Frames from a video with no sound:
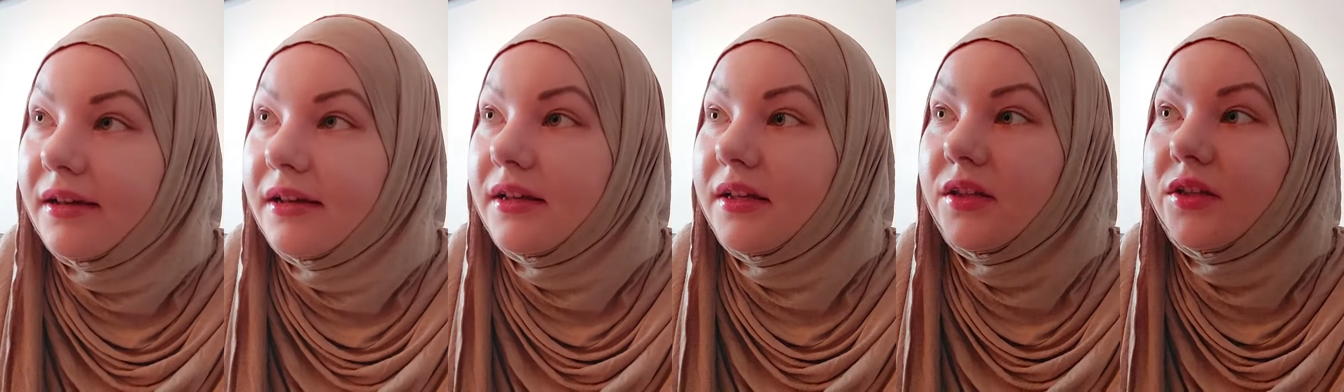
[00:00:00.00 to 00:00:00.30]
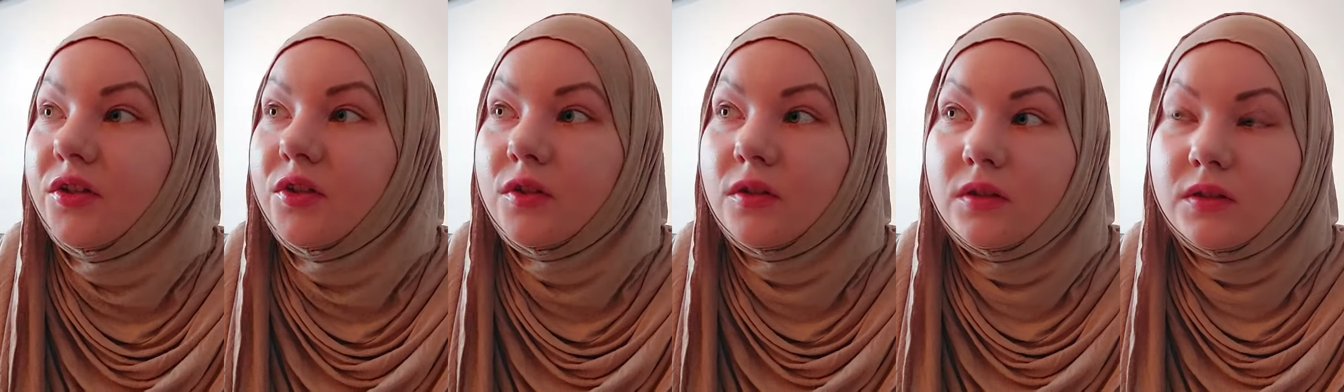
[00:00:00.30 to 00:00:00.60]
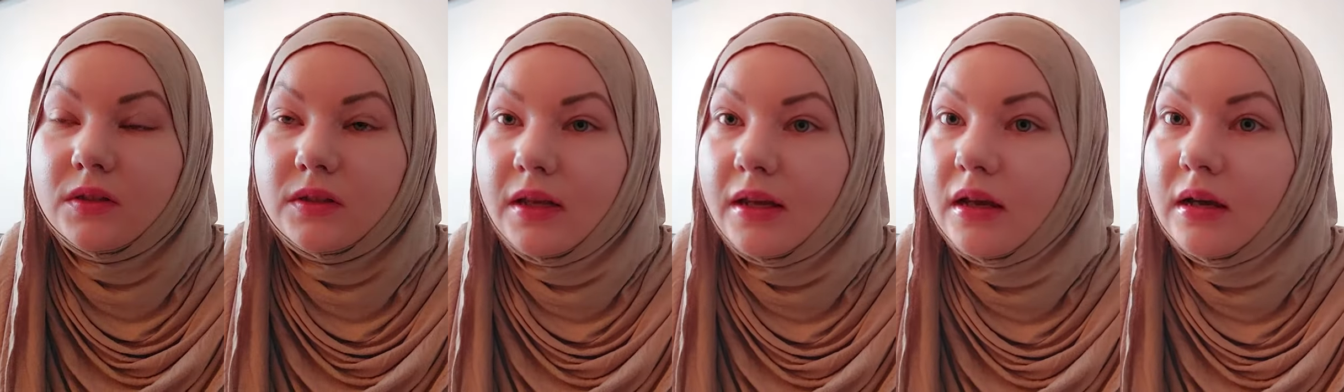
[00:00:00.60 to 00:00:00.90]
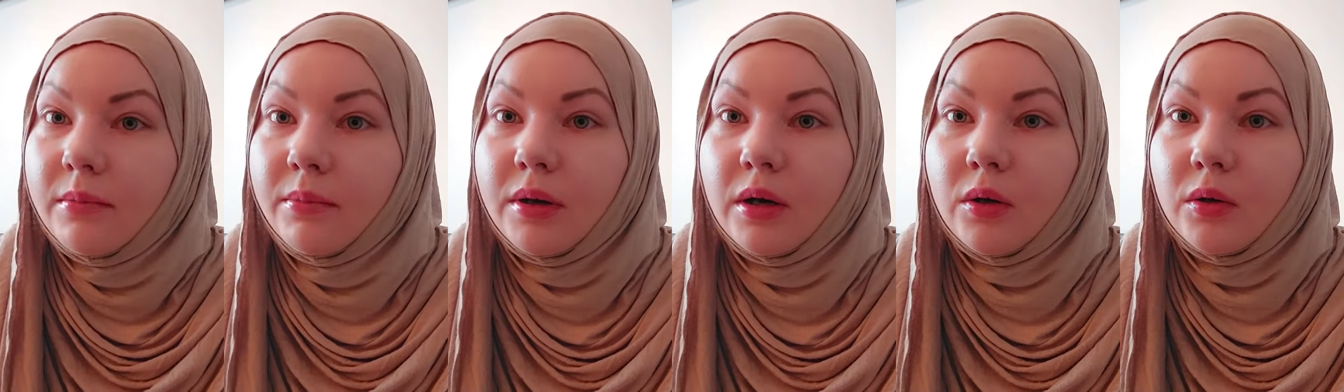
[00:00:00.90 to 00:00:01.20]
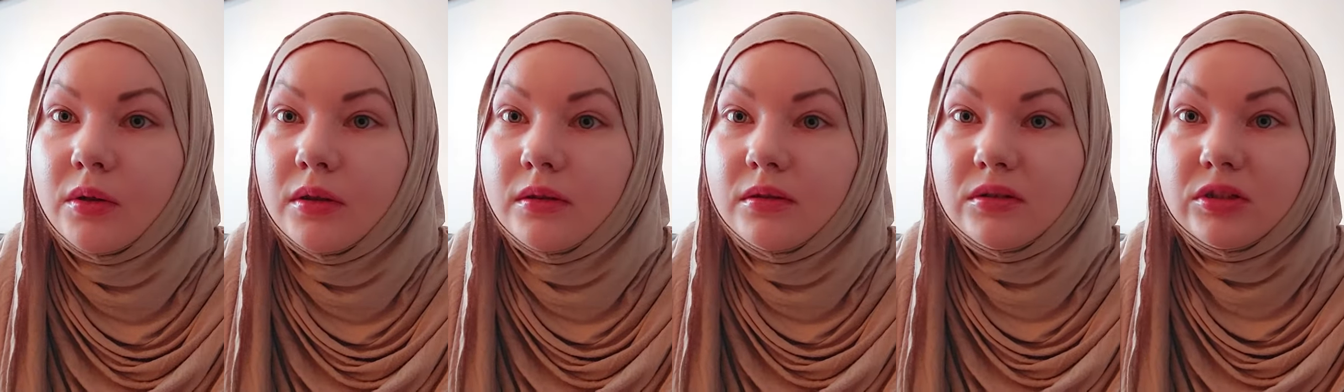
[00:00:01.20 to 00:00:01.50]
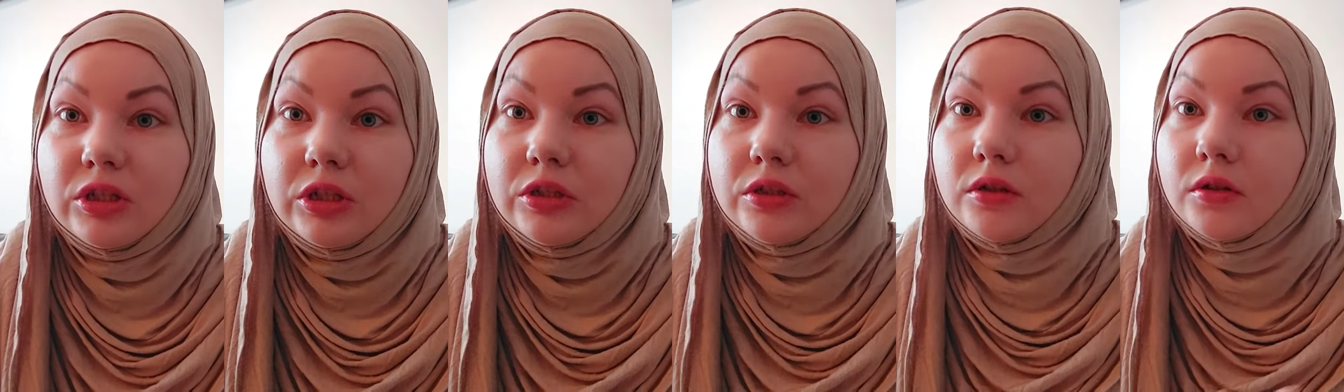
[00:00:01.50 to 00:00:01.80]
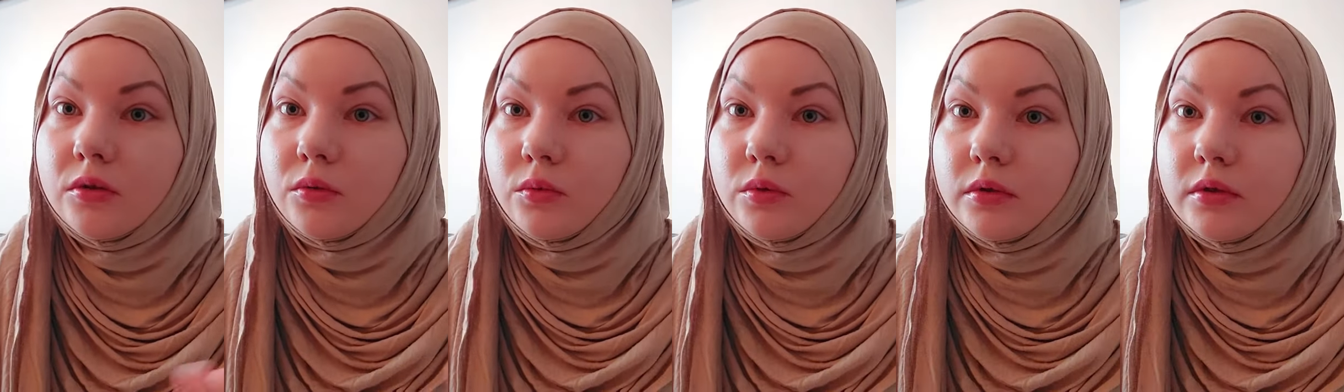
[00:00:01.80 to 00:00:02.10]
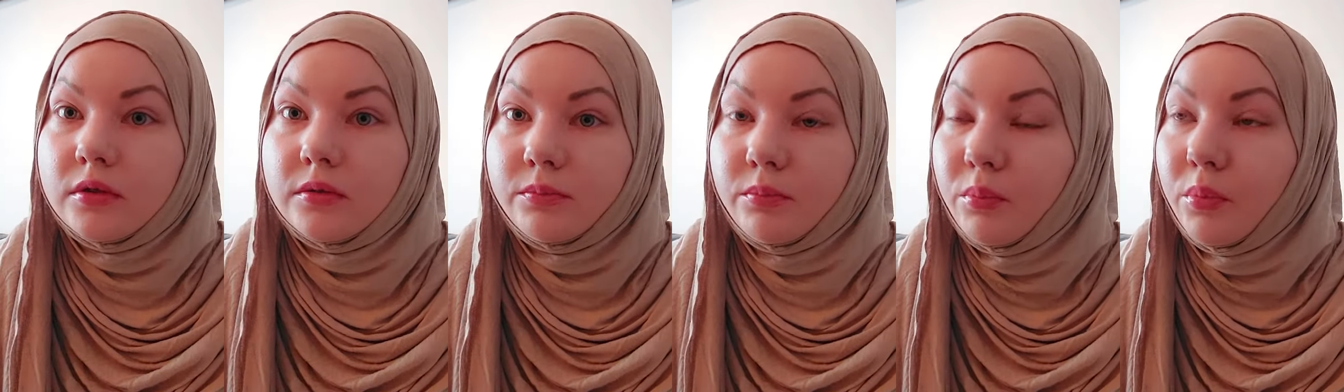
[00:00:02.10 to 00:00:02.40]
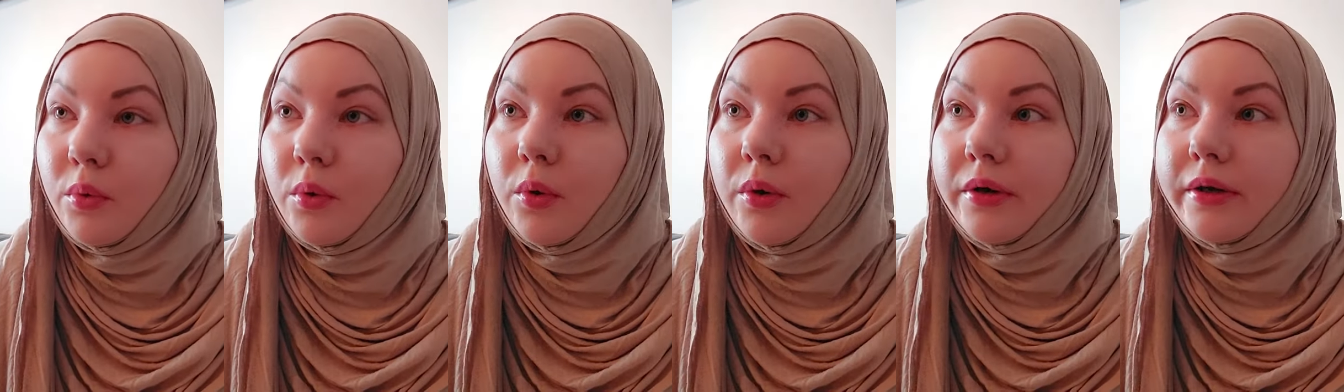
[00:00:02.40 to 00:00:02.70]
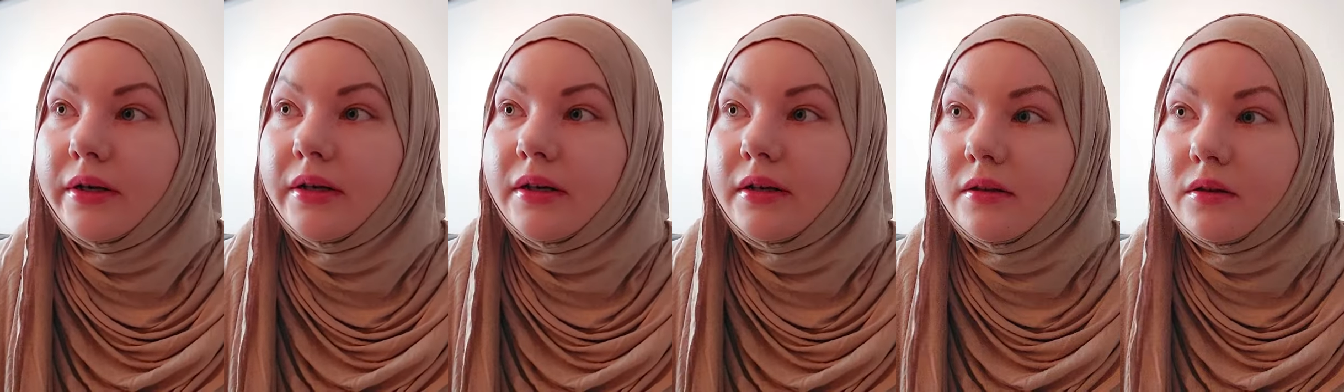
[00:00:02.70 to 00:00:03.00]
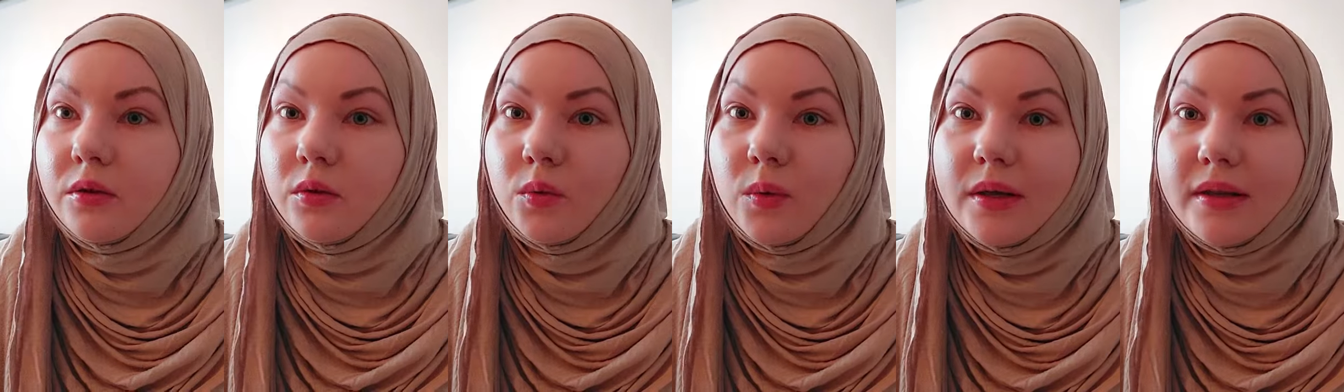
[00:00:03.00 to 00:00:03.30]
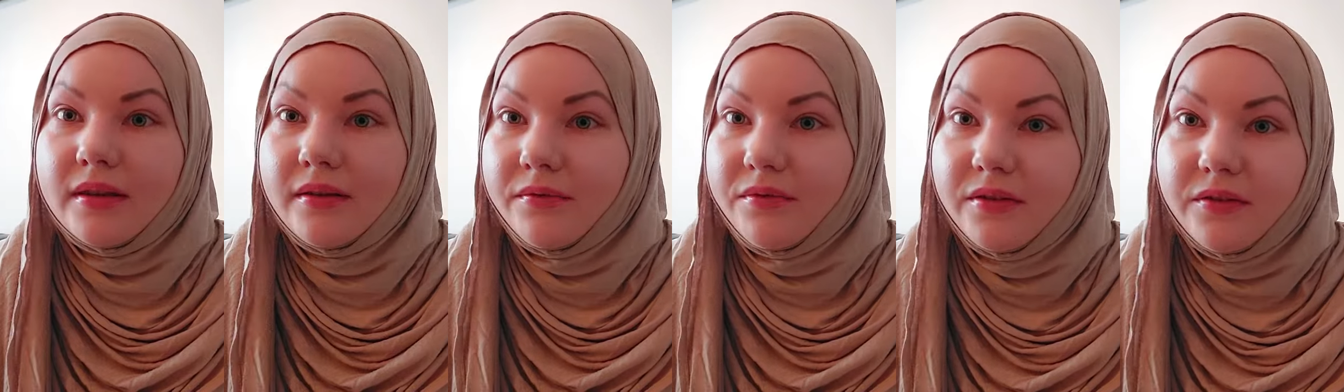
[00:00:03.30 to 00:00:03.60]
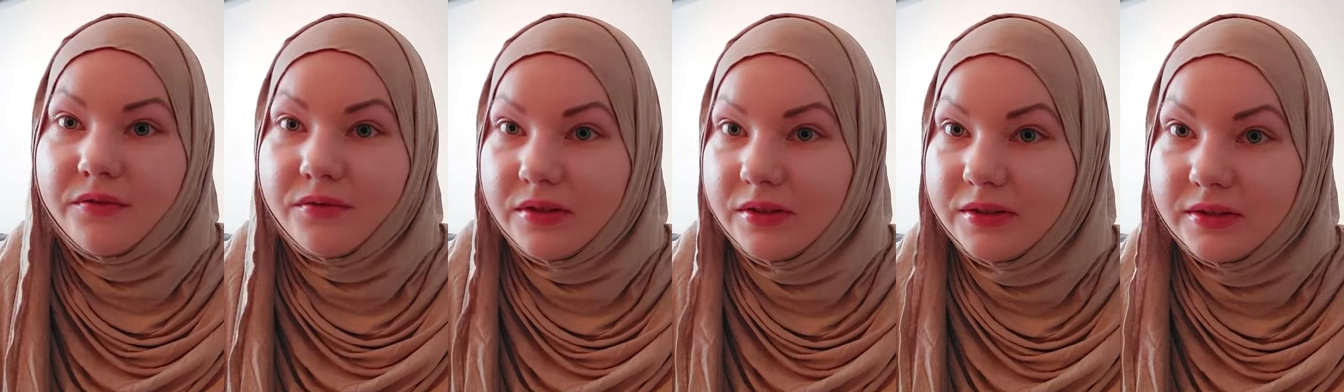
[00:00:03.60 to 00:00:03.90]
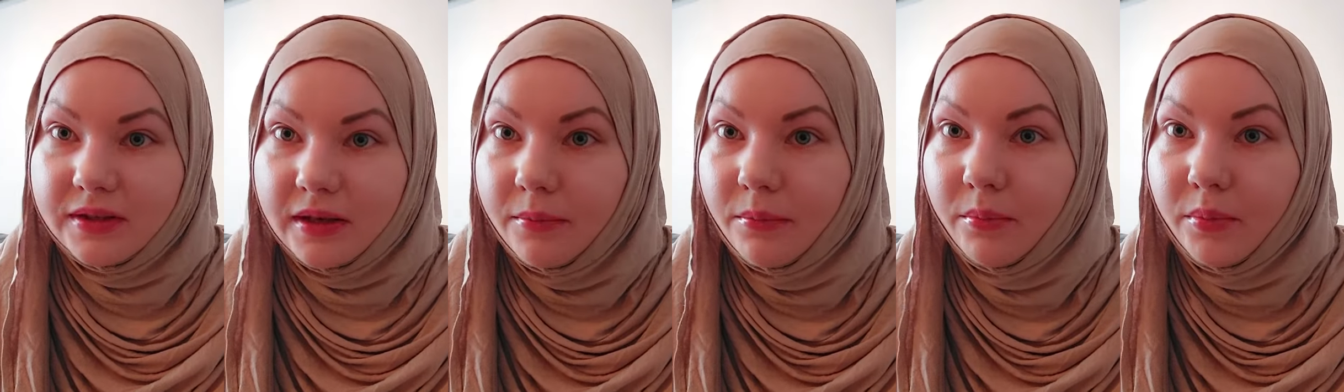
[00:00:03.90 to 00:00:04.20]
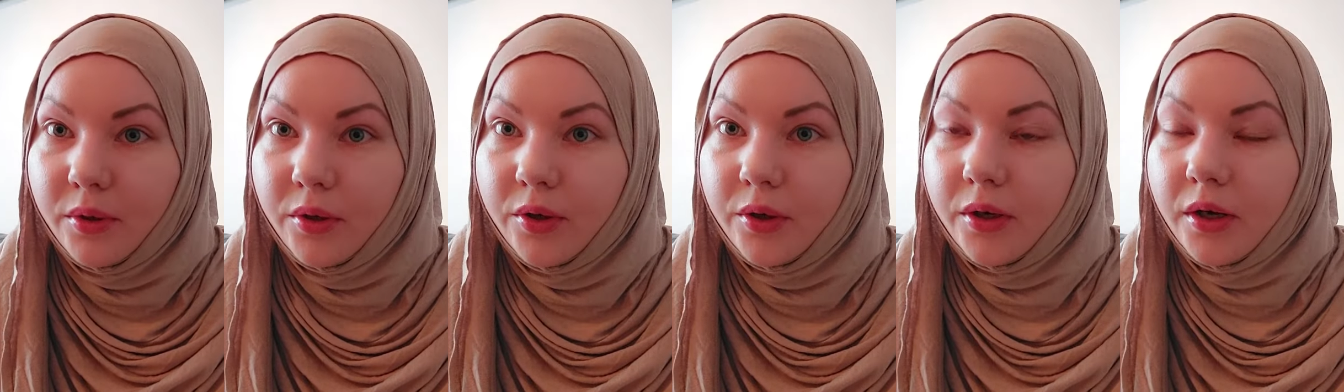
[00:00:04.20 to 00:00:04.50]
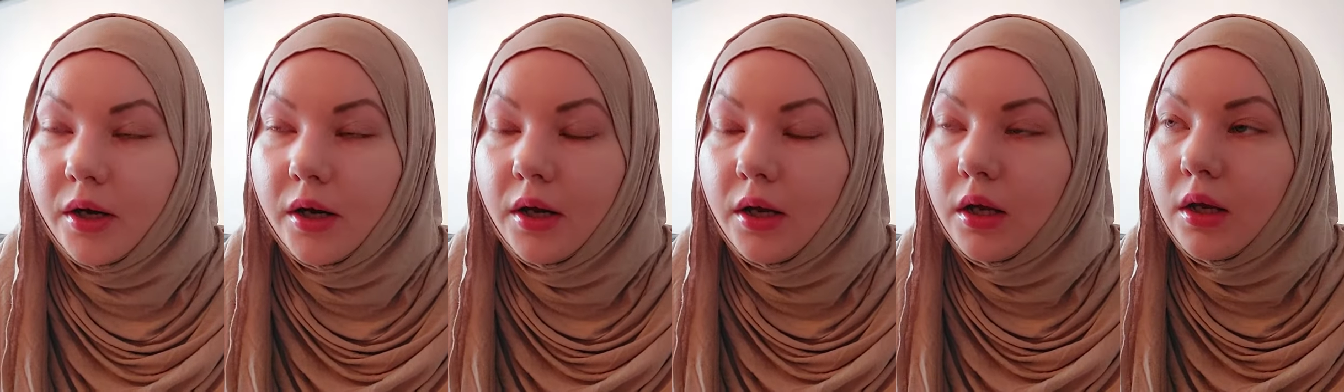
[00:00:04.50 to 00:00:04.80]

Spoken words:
It doesn't say about Jesus was born 25th December.